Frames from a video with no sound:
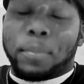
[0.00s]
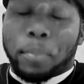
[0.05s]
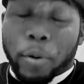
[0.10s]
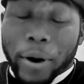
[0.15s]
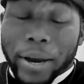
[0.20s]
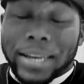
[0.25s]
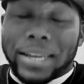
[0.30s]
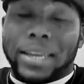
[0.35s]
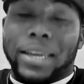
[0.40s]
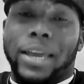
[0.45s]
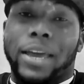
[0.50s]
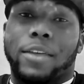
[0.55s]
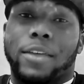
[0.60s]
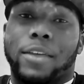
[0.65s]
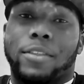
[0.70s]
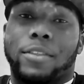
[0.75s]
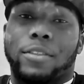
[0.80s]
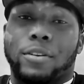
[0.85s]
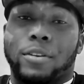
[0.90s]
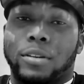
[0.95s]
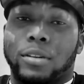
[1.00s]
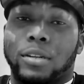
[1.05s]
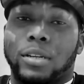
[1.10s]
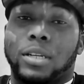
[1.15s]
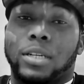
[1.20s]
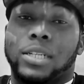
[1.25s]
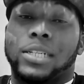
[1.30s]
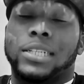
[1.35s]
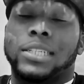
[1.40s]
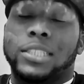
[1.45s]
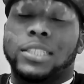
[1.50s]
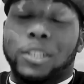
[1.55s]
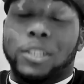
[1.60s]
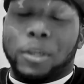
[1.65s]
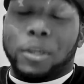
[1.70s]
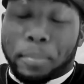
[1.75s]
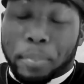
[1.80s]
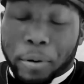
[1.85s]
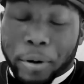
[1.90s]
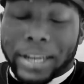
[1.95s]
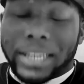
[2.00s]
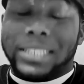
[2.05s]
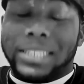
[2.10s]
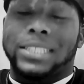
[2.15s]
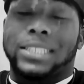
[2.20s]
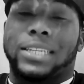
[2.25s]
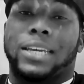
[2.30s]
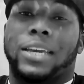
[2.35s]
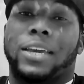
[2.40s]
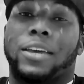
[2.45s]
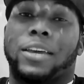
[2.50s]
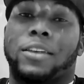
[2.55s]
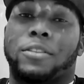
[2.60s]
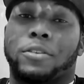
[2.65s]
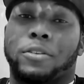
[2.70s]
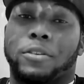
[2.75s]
To pray together, to praise Baby